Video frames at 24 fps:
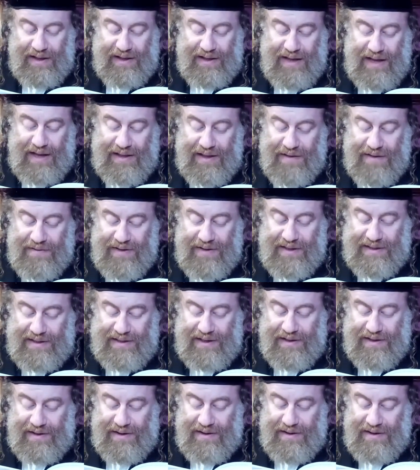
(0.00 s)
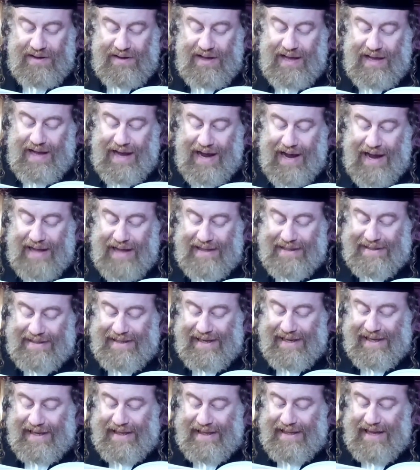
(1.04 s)
Yet, if the sinner
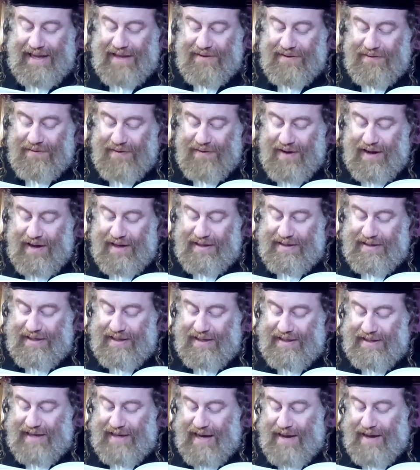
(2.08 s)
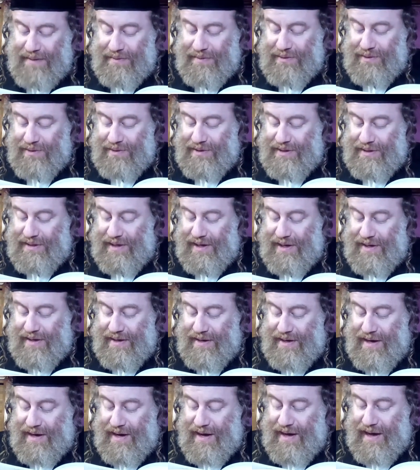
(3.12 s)
honestly cannot find the time to
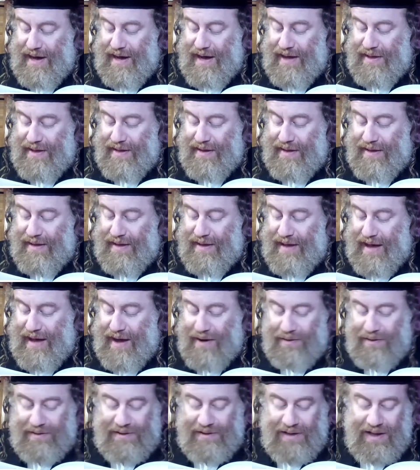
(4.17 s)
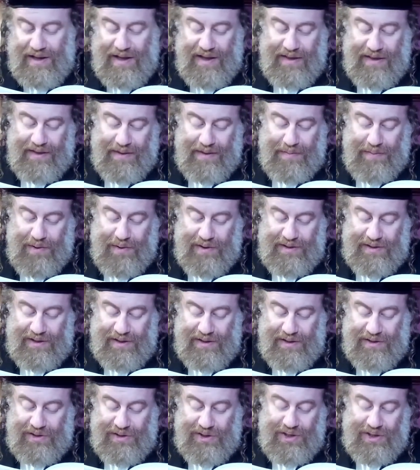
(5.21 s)
seek uh, uh, out the
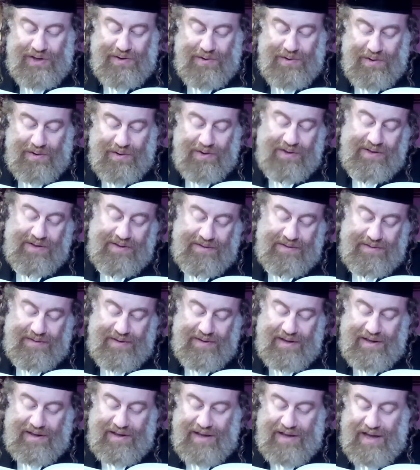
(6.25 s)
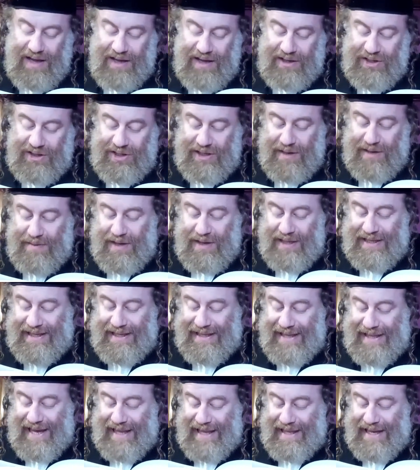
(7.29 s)
person she wronged, right? She may
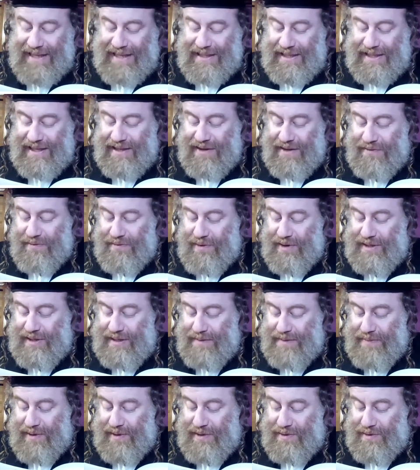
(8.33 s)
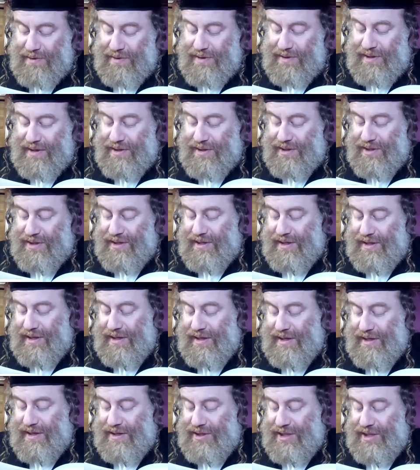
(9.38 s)
delay until the first opportunity
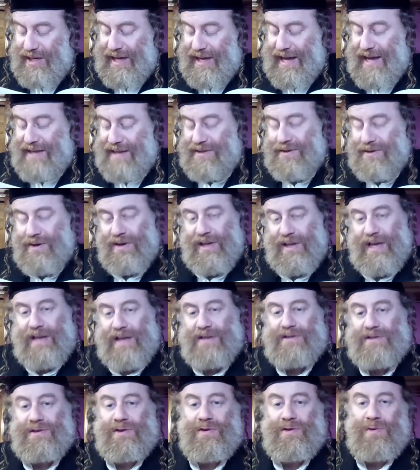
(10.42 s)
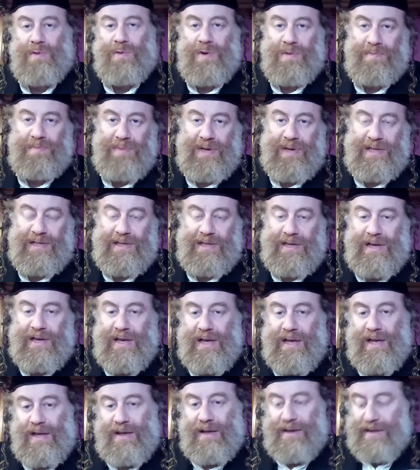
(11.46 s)
she she has. Okay, so you were busy,
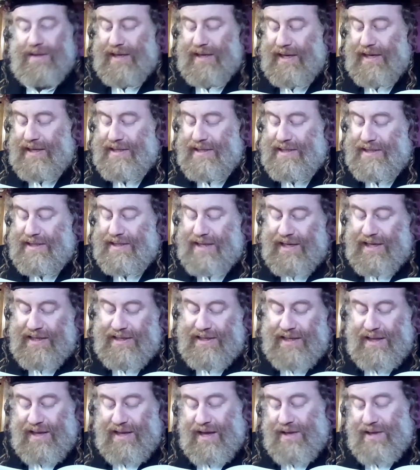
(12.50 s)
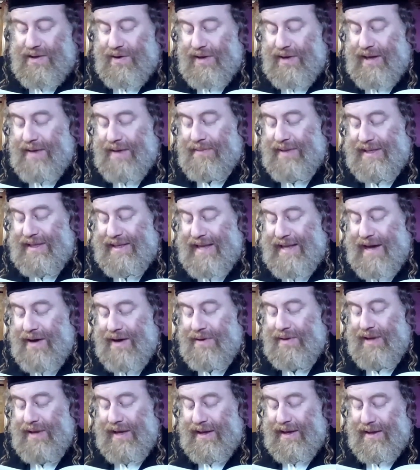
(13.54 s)
kids, this and that. Okay, but
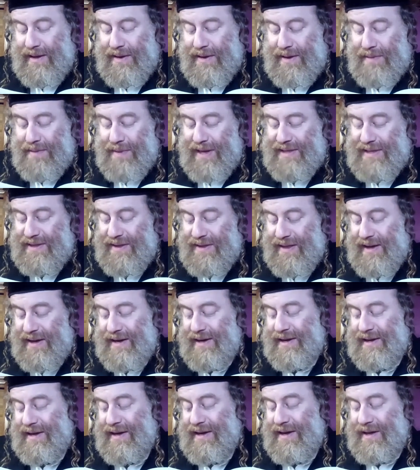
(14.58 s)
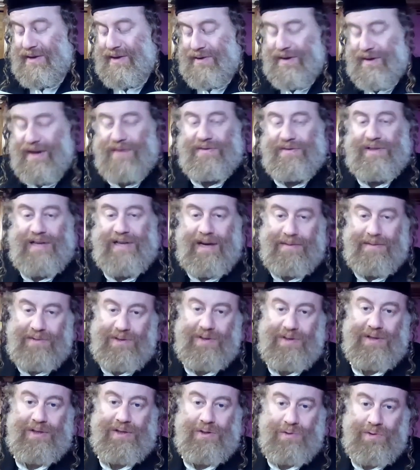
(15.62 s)
now like a, uh, a month later you have time,
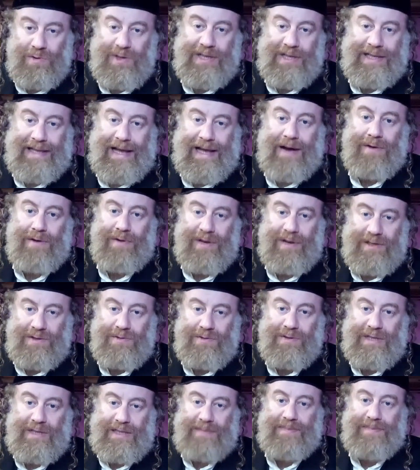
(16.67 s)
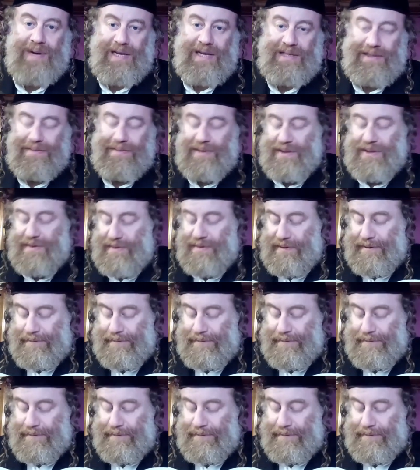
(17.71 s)
so do it now as soon as possible.